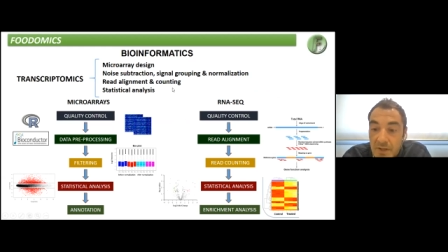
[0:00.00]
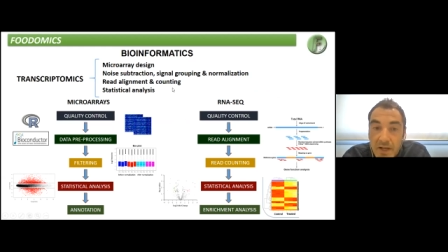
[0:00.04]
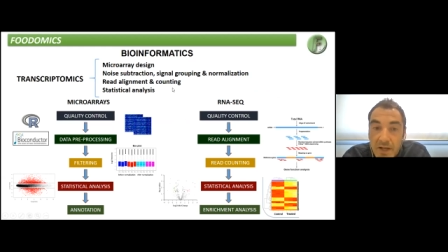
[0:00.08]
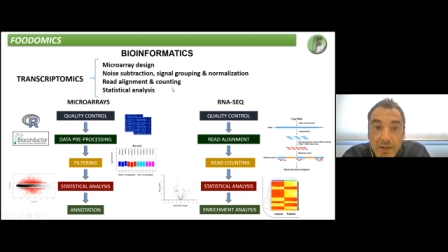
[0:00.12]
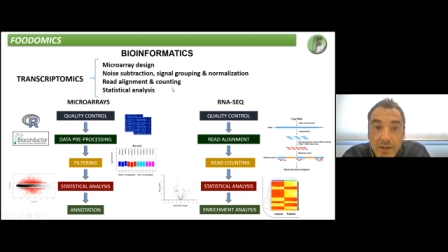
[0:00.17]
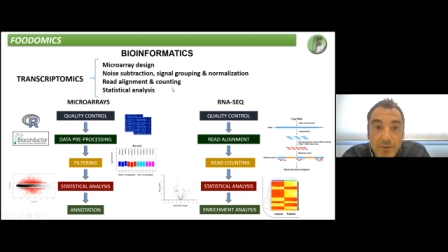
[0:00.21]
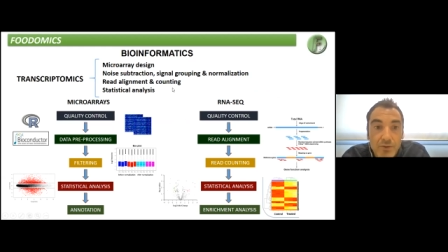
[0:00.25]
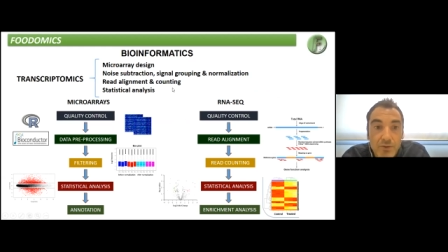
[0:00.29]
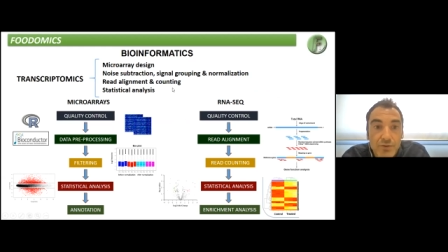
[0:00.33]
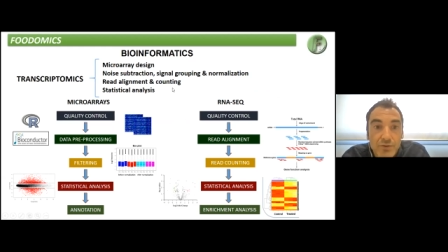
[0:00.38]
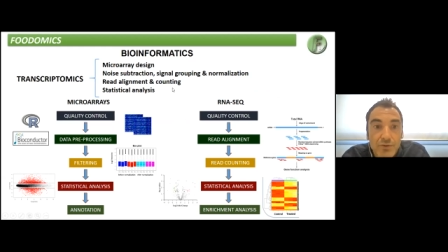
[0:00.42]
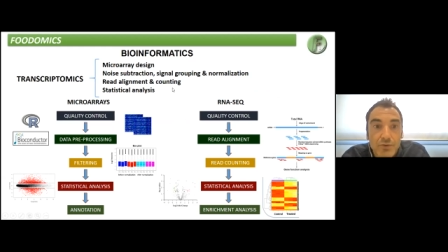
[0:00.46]

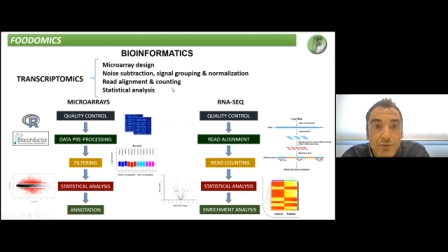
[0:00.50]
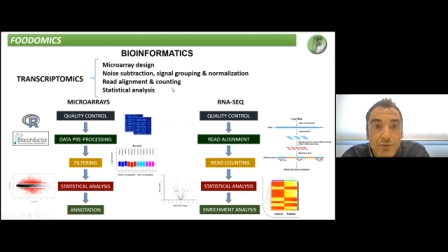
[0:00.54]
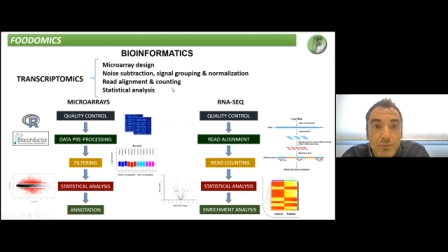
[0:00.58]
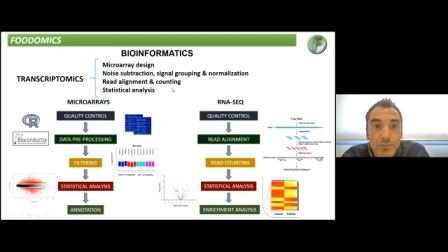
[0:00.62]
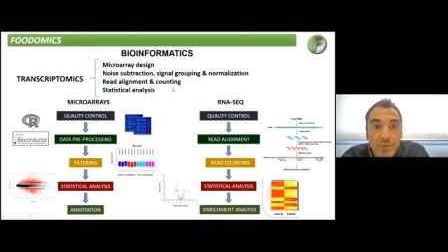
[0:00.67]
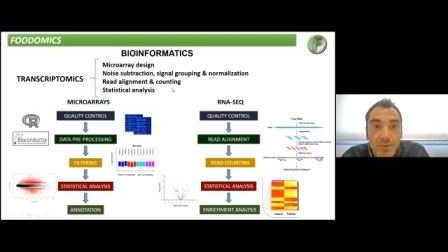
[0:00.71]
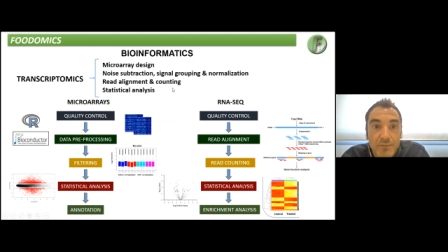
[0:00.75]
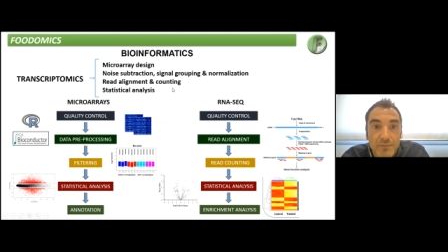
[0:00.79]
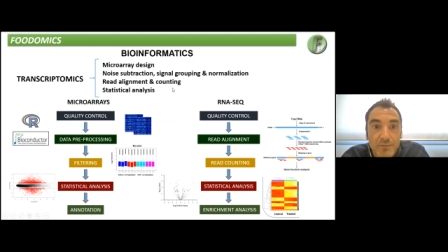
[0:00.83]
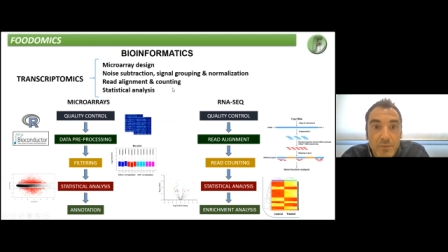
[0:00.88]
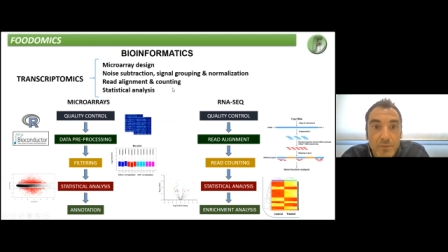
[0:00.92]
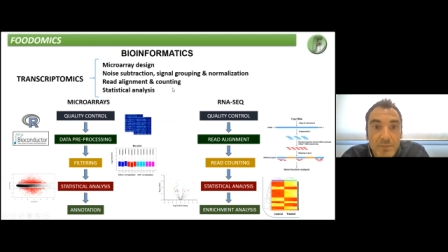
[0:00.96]
and also to
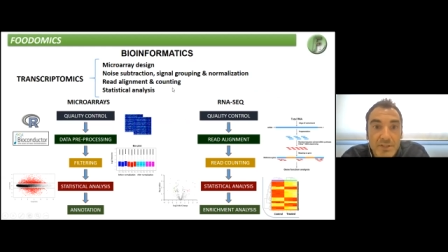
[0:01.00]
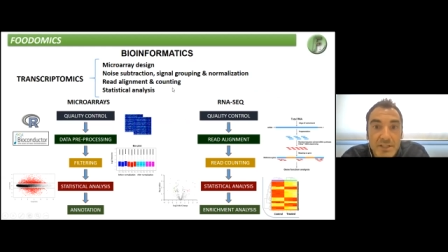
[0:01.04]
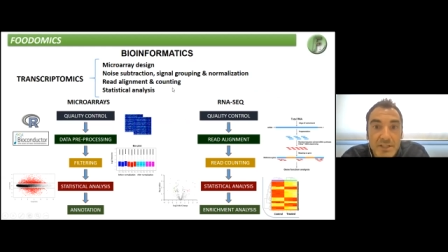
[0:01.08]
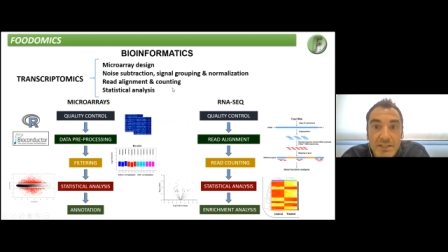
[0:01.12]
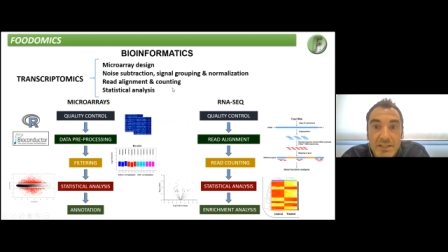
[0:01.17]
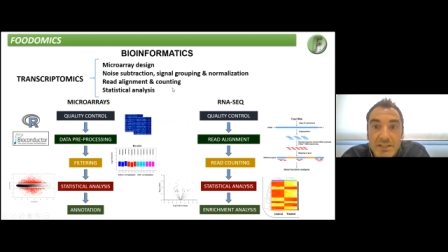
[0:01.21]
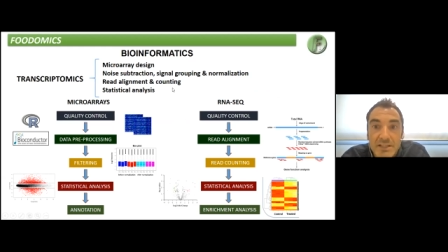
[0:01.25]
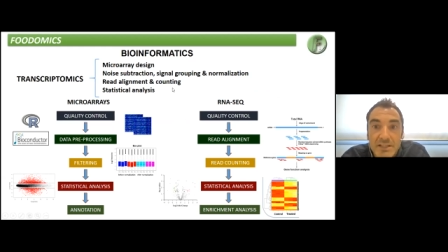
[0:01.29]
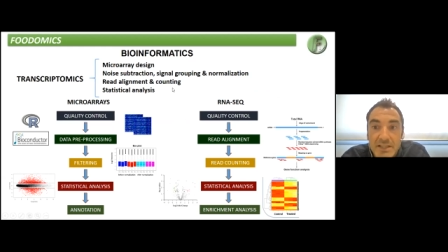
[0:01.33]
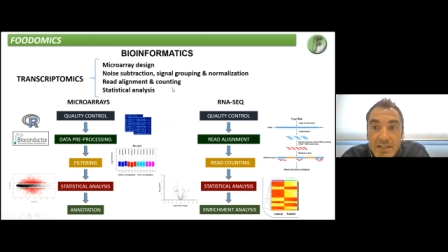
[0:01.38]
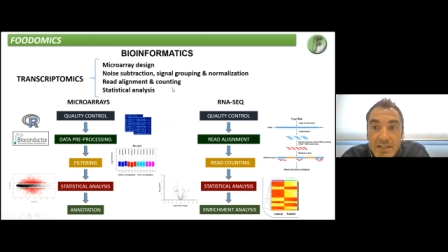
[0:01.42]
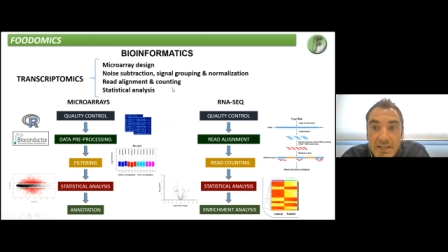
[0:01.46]
perform
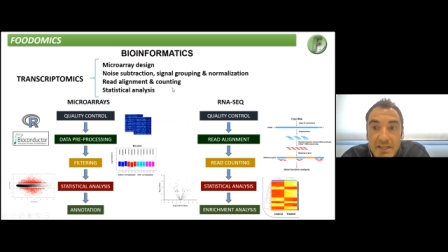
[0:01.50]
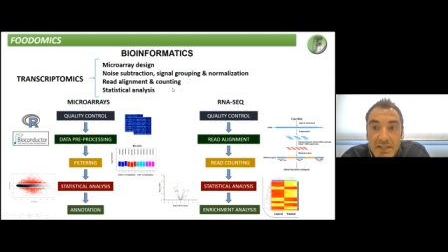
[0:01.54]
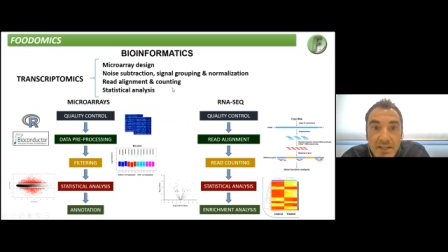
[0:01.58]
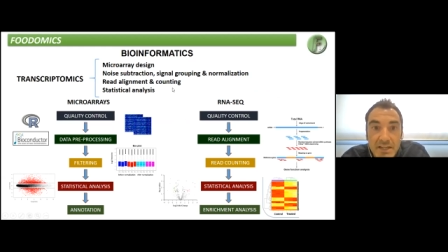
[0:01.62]
statistical